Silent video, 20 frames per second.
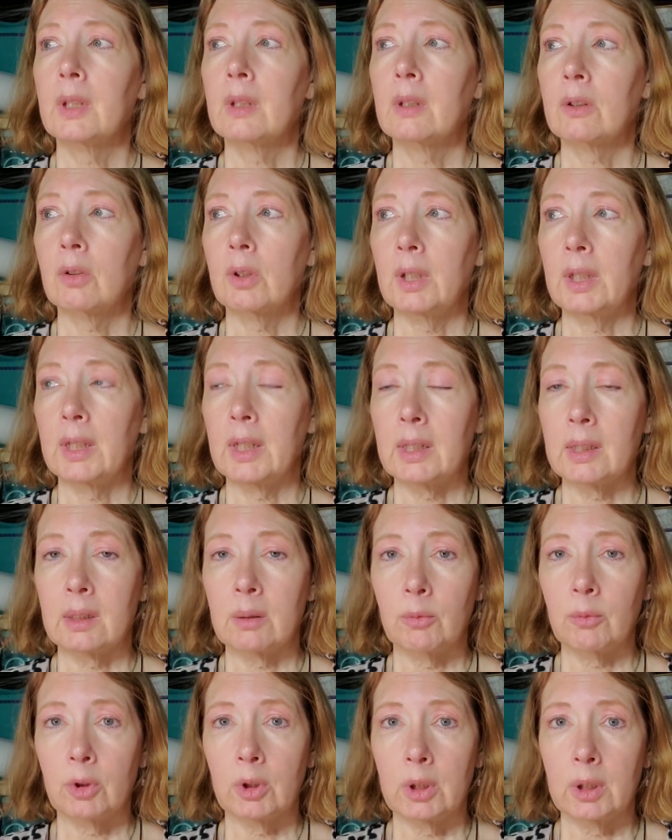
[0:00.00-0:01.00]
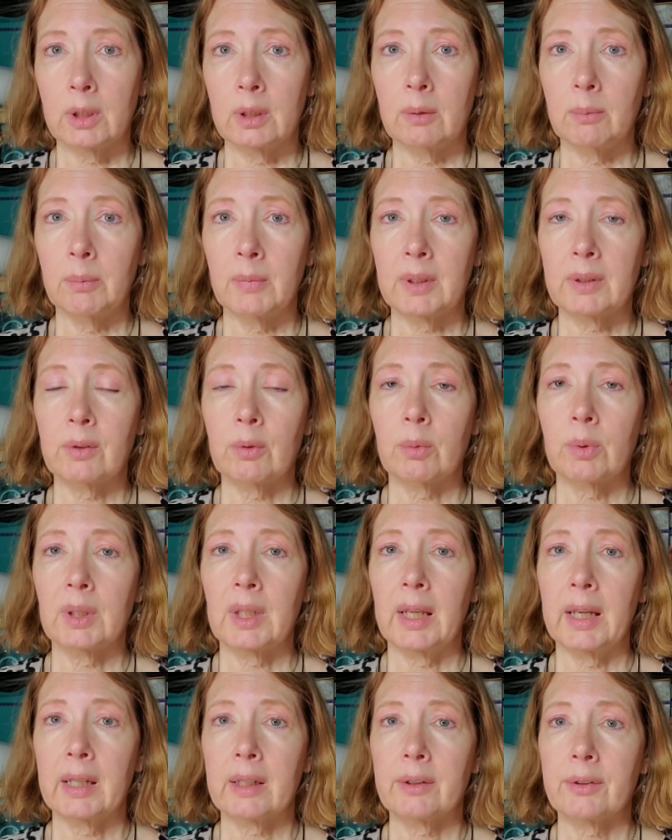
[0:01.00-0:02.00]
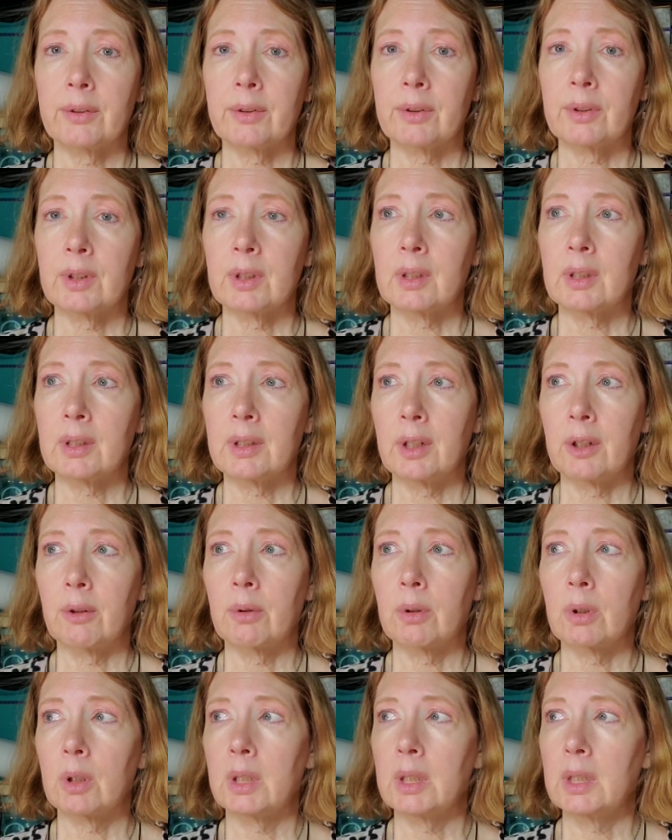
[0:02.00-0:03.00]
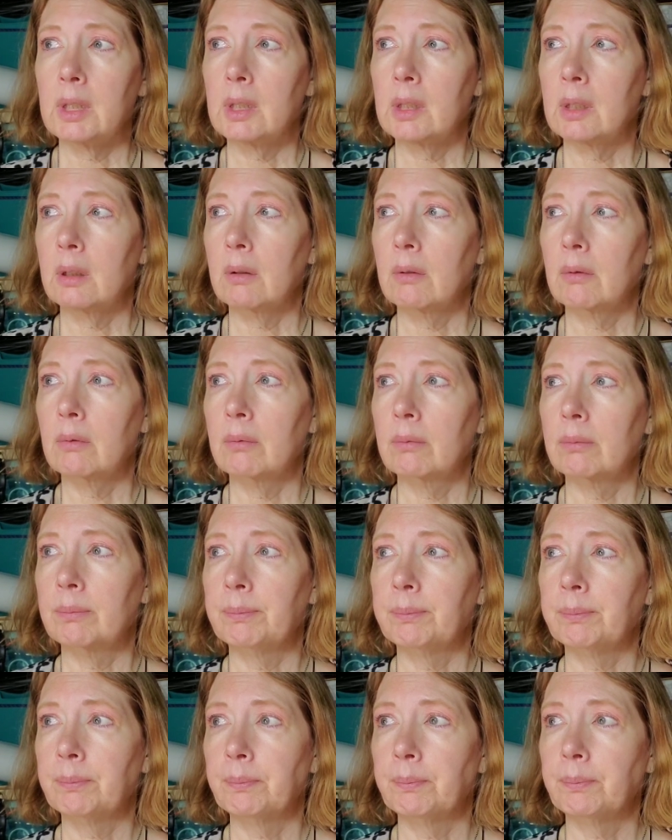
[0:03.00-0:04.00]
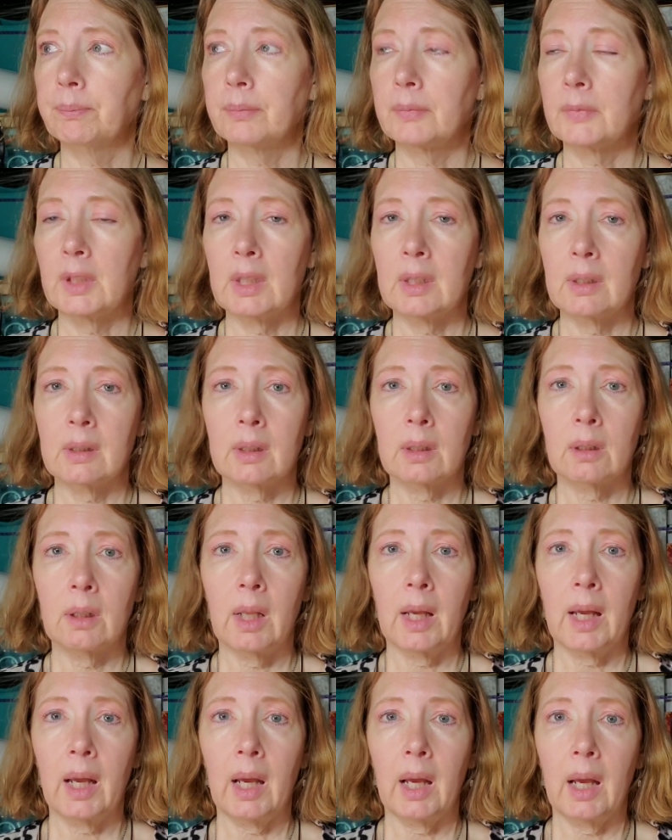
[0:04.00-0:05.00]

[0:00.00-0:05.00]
So he got some good muscle relaxers and steroids and his little